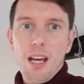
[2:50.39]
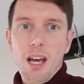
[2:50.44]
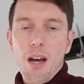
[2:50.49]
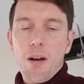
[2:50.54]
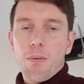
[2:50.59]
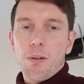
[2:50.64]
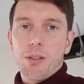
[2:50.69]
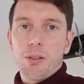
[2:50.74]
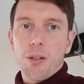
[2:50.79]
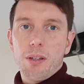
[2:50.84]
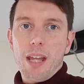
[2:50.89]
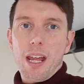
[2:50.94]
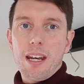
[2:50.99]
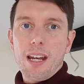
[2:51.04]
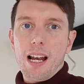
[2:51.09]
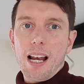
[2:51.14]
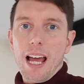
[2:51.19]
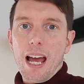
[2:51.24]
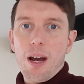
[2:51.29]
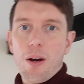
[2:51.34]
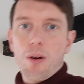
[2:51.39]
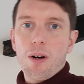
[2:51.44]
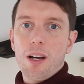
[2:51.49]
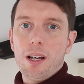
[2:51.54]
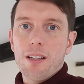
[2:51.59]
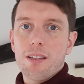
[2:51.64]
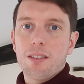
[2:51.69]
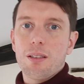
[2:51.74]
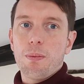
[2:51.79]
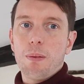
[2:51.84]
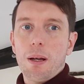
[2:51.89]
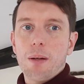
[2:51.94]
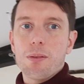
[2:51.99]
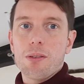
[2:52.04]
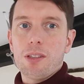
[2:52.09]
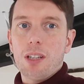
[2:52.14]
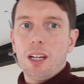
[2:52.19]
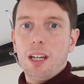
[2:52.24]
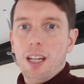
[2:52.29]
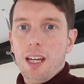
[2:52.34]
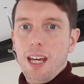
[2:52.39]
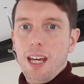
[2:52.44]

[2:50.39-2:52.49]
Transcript: which will then allow us to be able to,